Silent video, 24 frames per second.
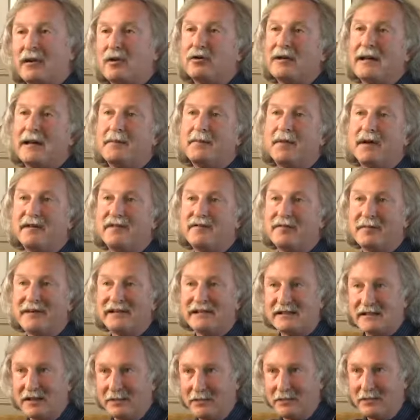I don't take money from
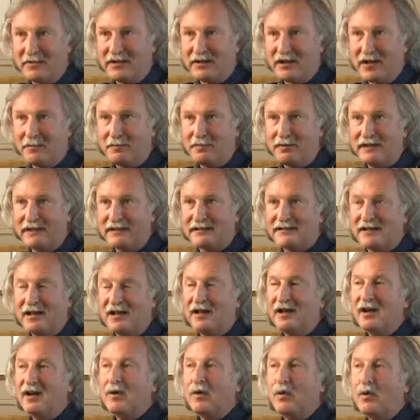any supplement companies
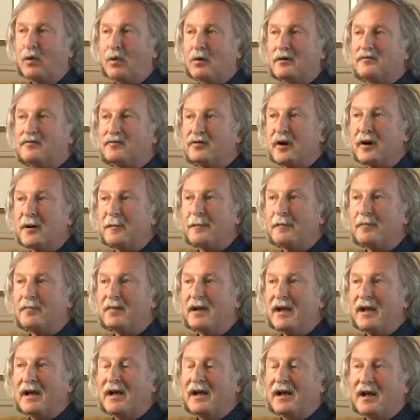or from
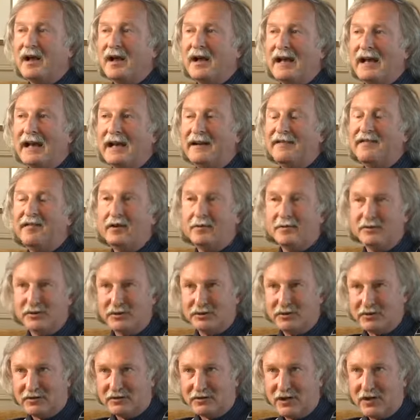any
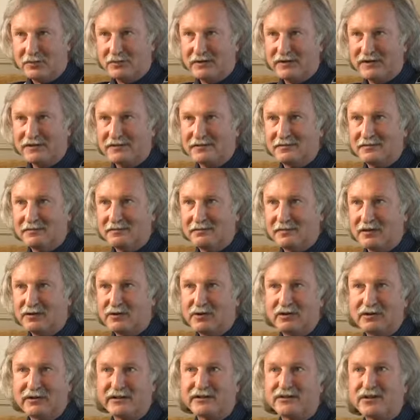pharmaceutical companies. My
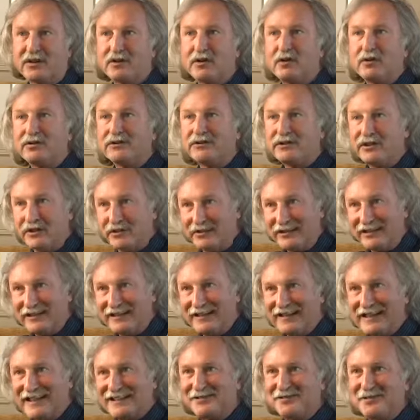royalties all go to charity,
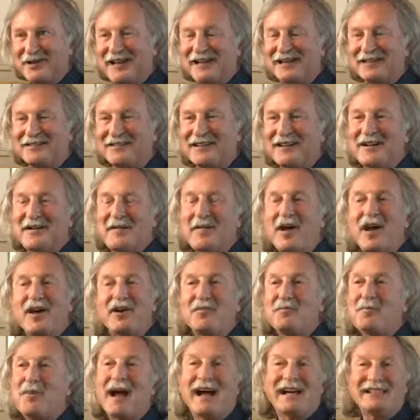and that's why I can
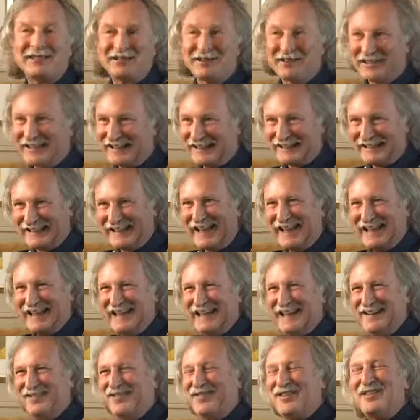unabashedly
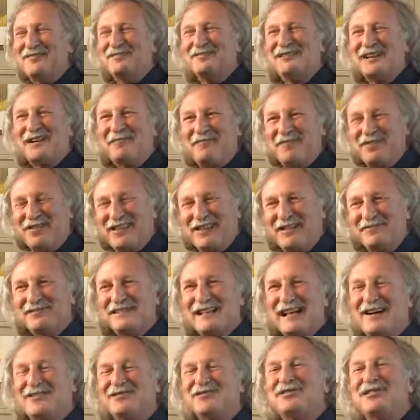give thumbs up and
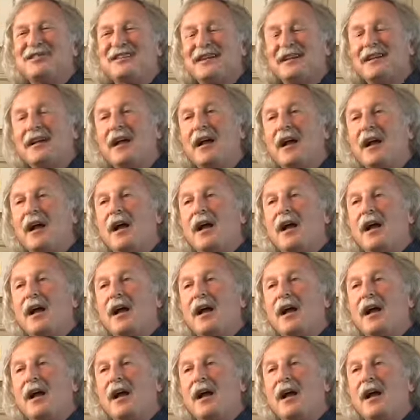thumbs down to things.